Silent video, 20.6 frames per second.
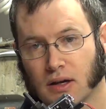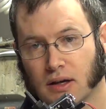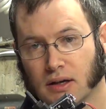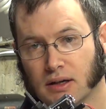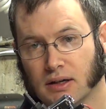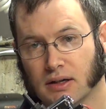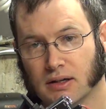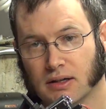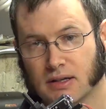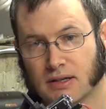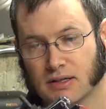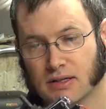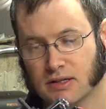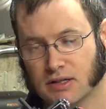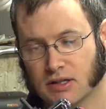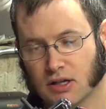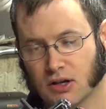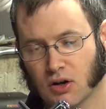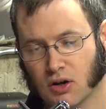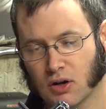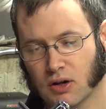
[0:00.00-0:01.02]
uh, is
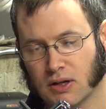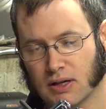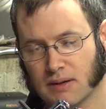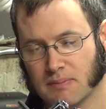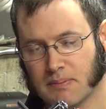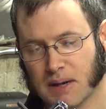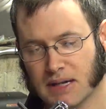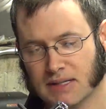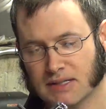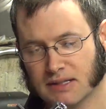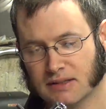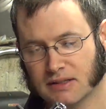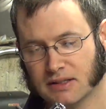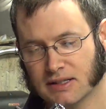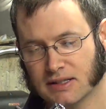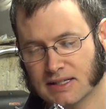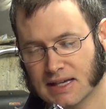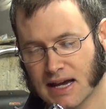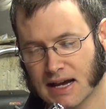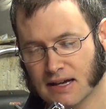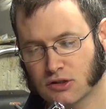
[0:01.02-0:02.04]
occurring, and basically
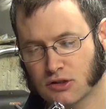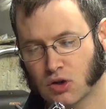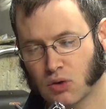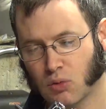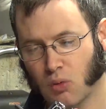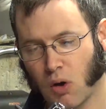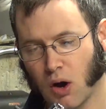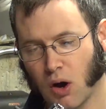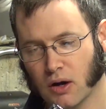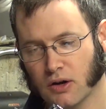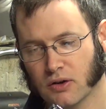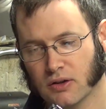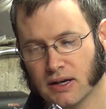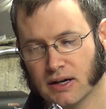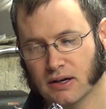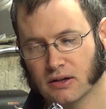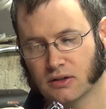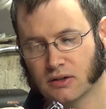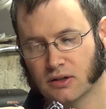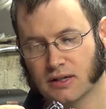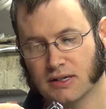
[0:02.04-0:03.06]
this extra water
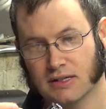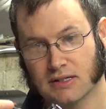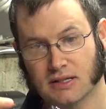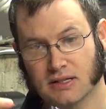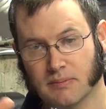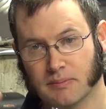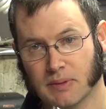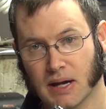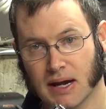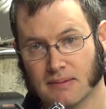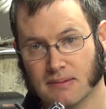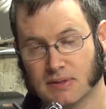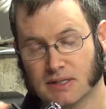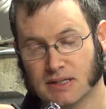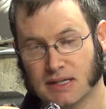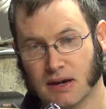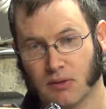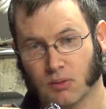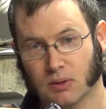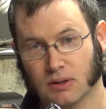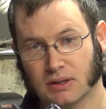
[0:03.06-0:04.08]
there can sometimes
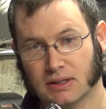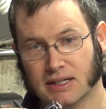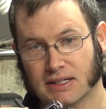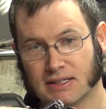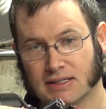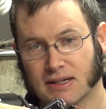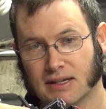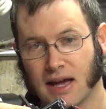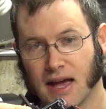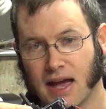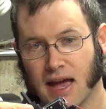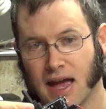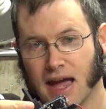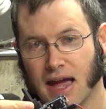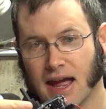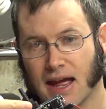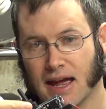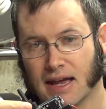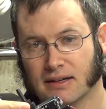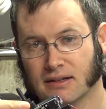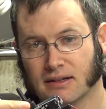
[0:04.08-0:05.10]
get released.
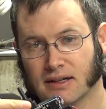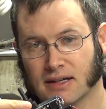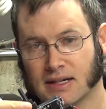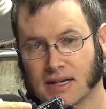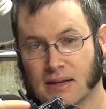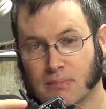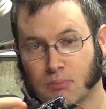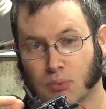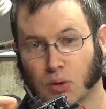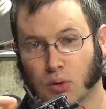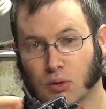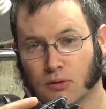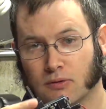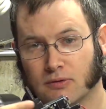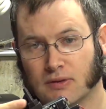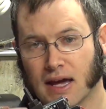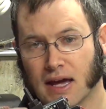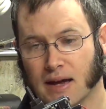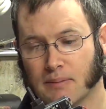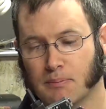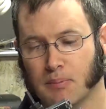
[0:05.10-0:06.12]
And uh, he proved
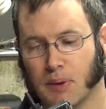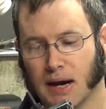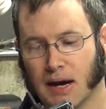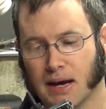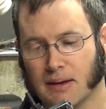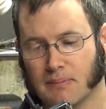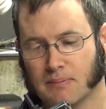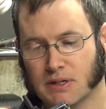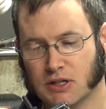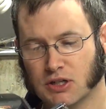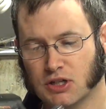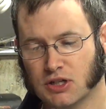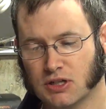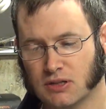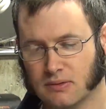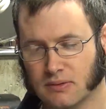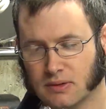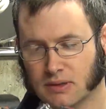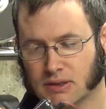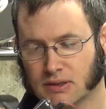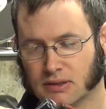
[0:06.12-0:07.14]
that by mach
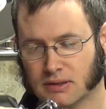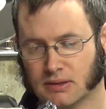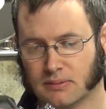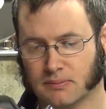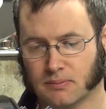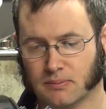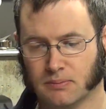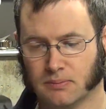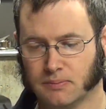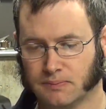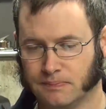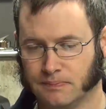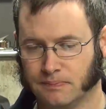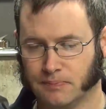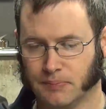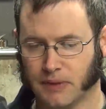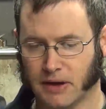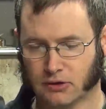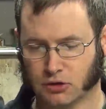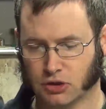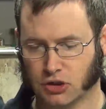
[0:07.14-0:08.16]
um,
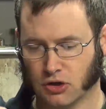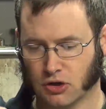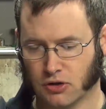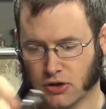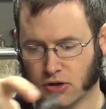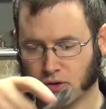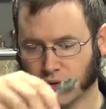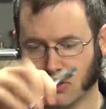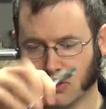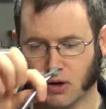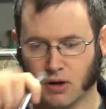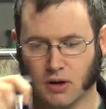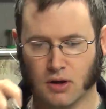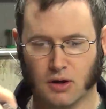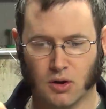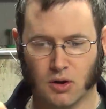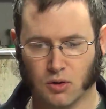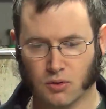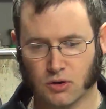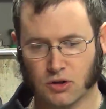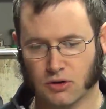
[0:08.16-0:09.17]
I'll show you.
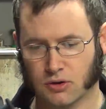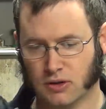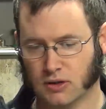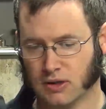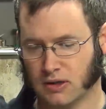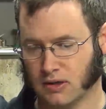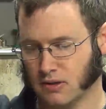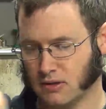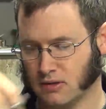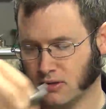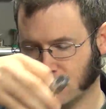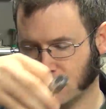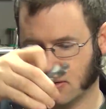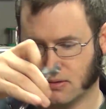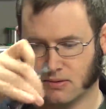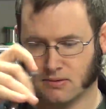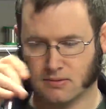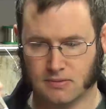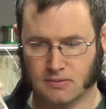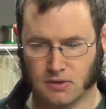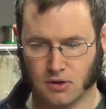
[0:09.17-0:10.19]
You can
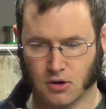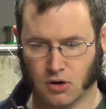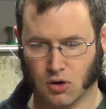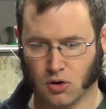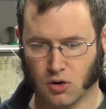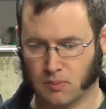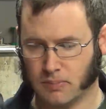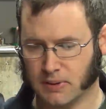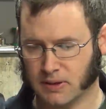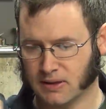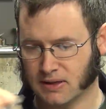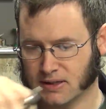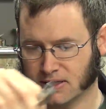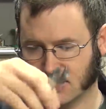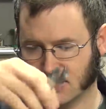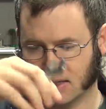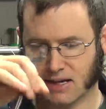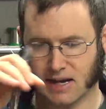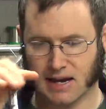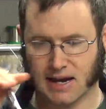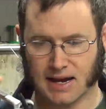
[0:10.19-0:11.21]
open
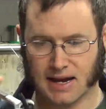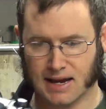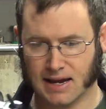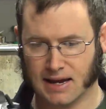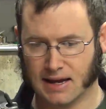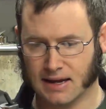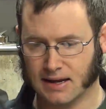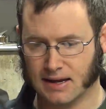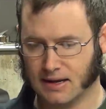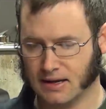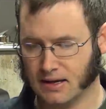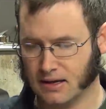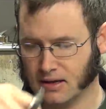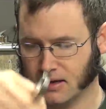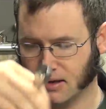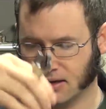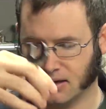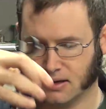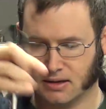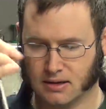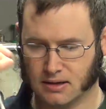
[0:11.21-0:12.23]
this guy
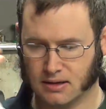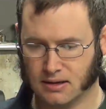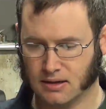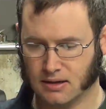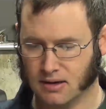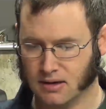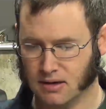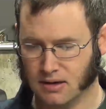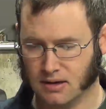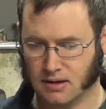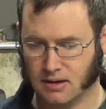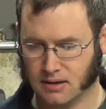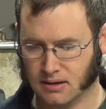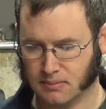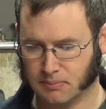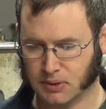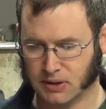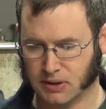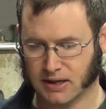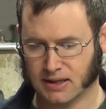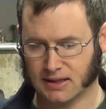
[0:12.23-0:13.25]
up
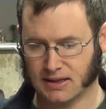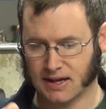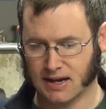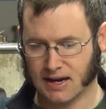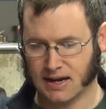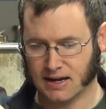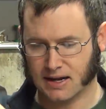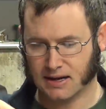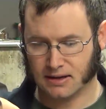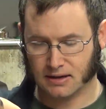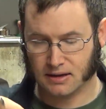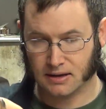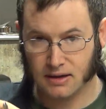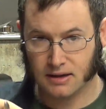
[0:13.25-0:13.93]
like that,